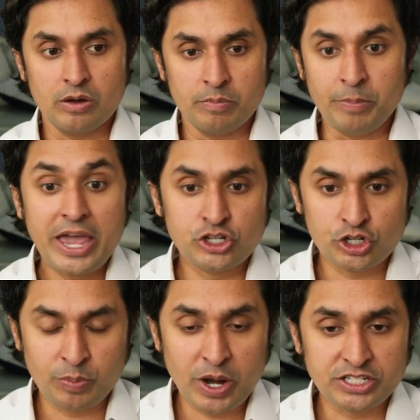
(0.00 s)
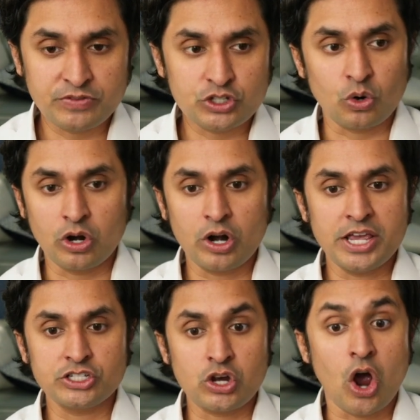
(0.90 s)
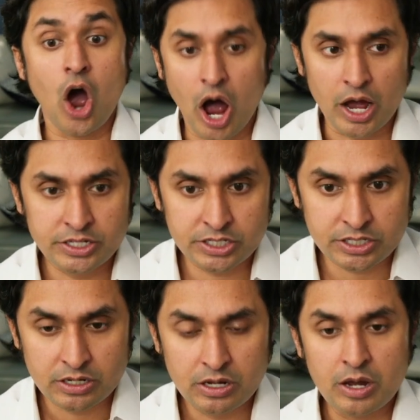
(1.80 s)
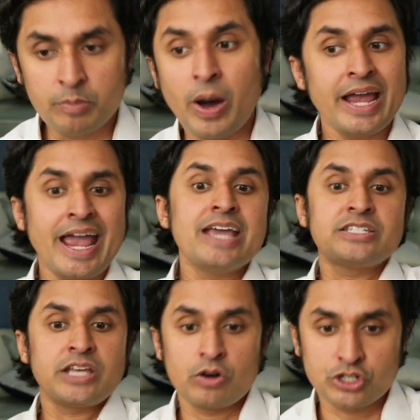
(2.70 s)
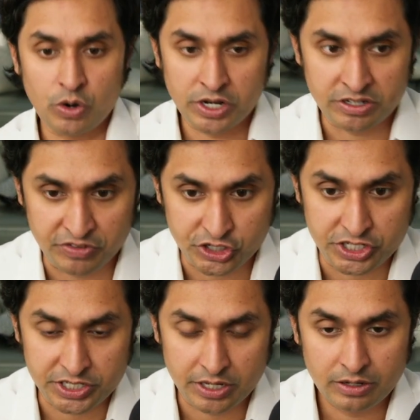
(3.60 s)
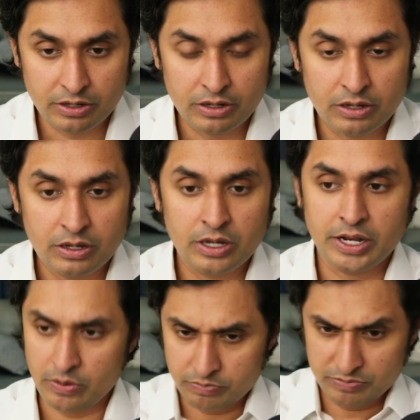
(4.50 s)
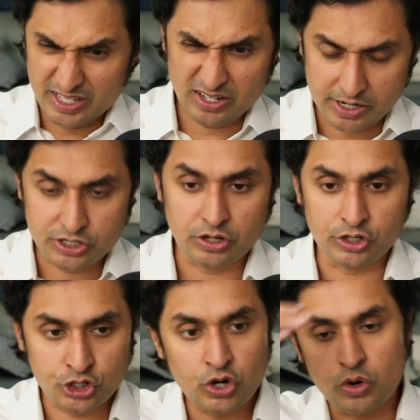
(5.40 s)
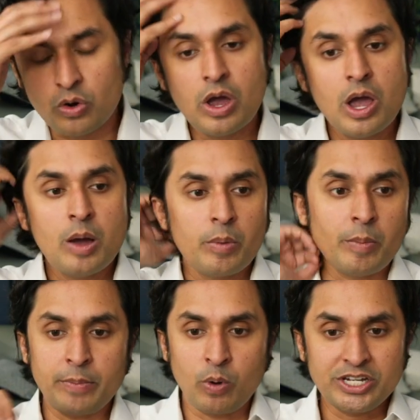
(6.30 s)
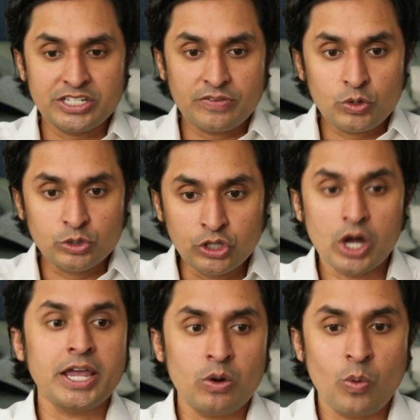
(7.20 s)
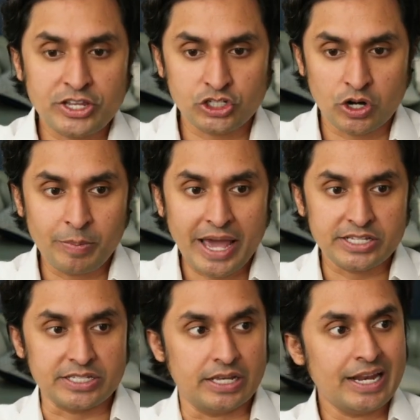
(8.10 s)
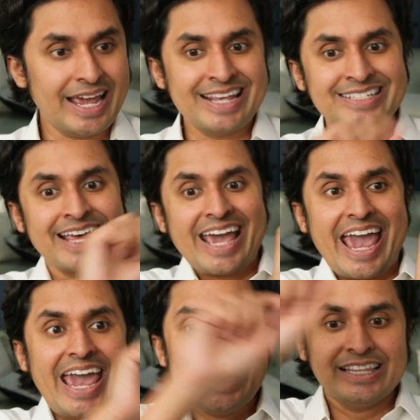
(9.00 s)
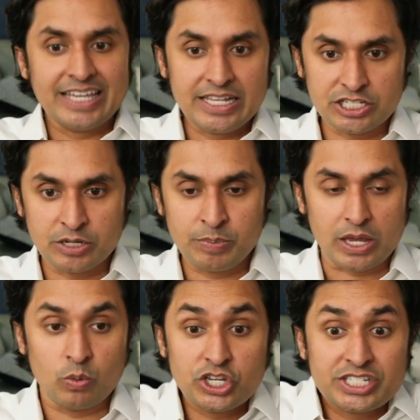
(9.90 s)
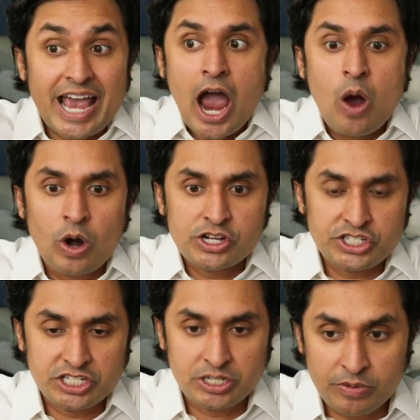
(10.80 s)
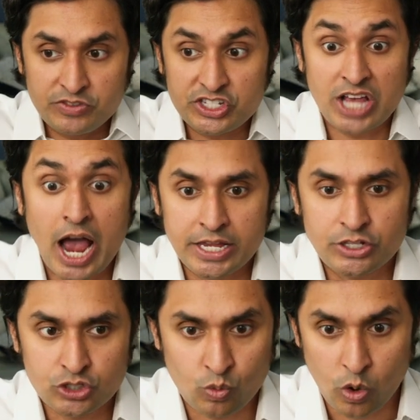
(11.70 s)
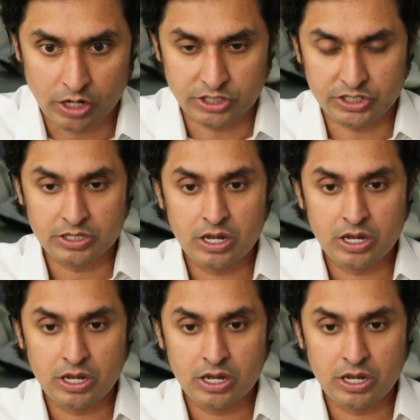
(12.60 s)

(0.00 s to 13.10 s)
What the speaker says: Major depressive disorder is caused by a serotonin deficiency. Now, that's not necessarily true, but my point is if you look at Western medicine, it is like A leads to B, which is how our system of science works.